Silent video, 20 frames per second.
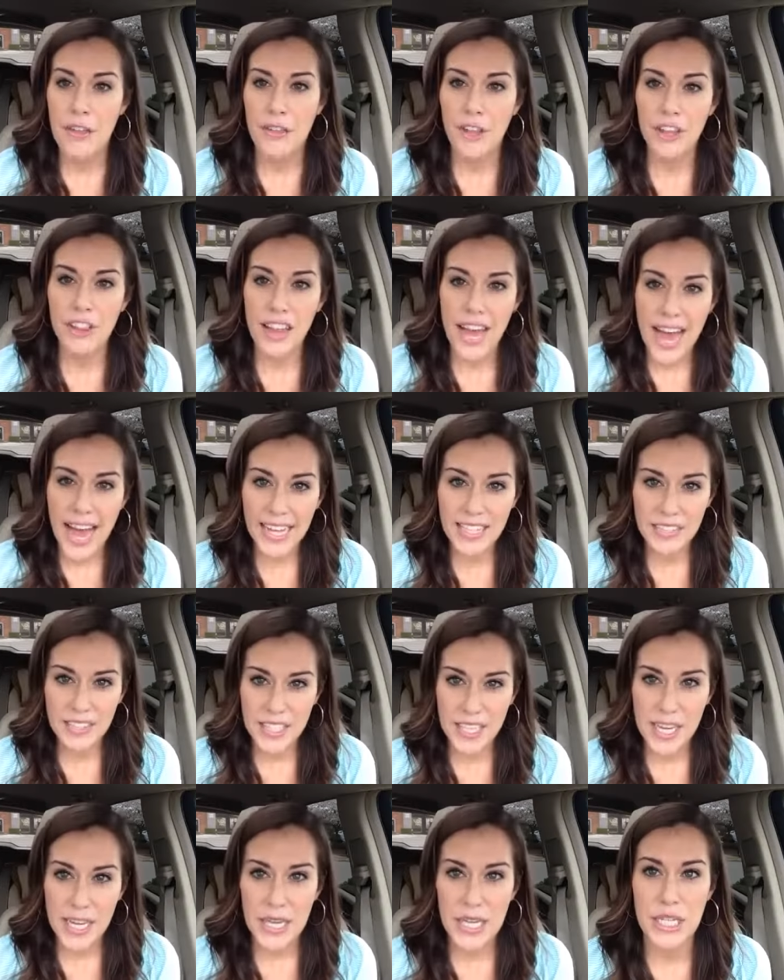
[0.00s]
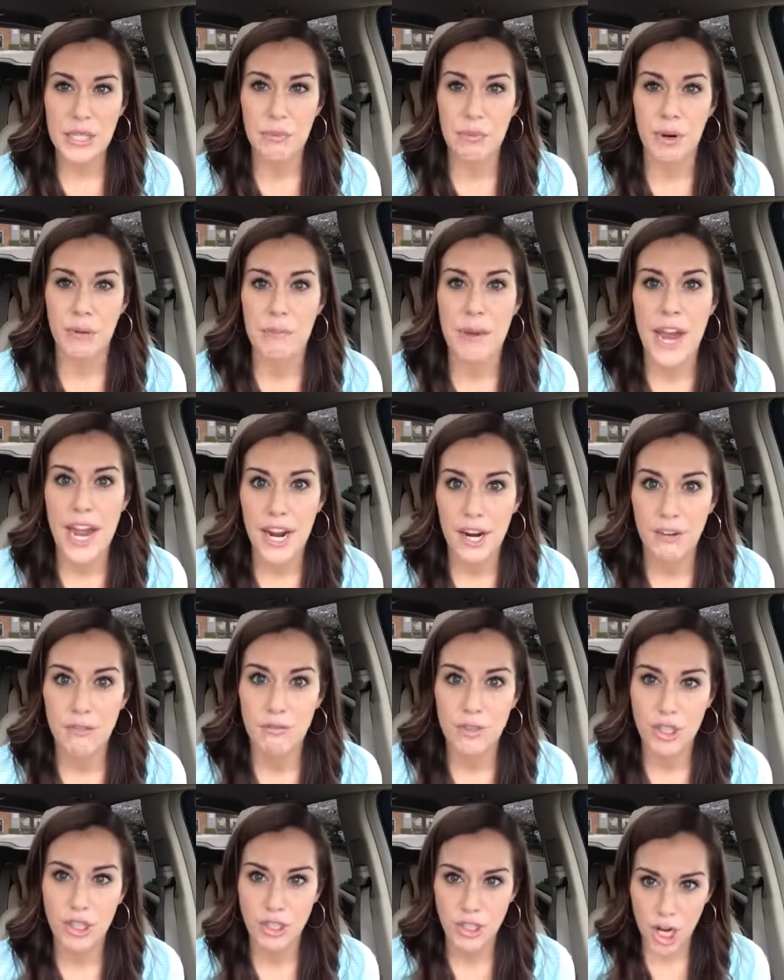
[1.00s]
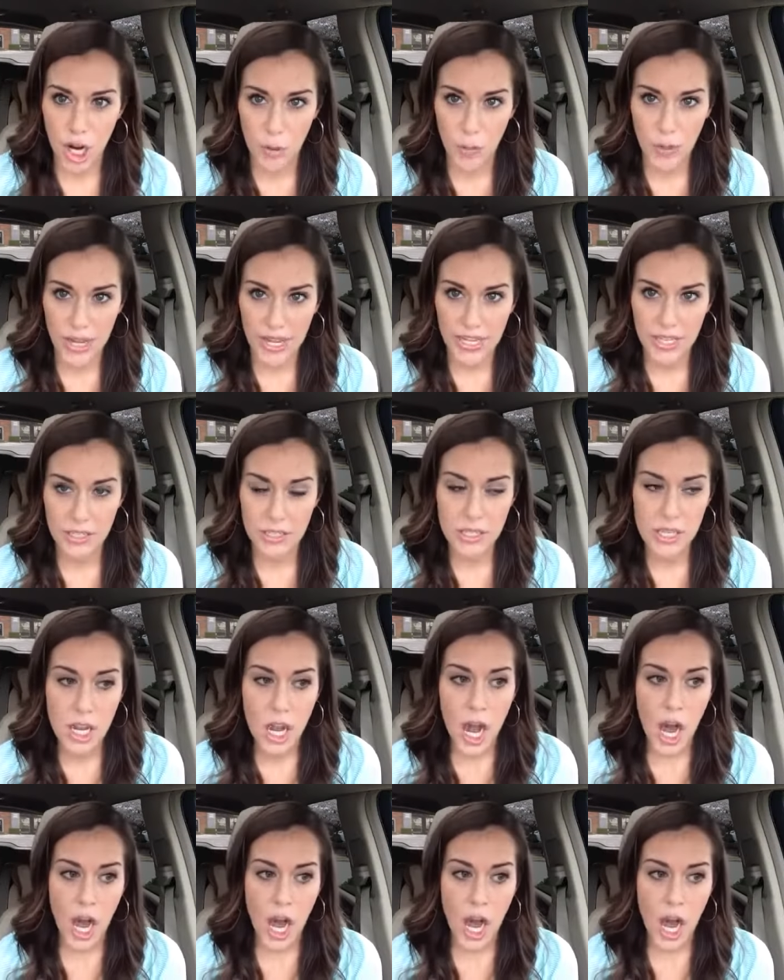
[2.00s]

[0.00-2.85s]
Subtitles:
The last thing is prepare for showings.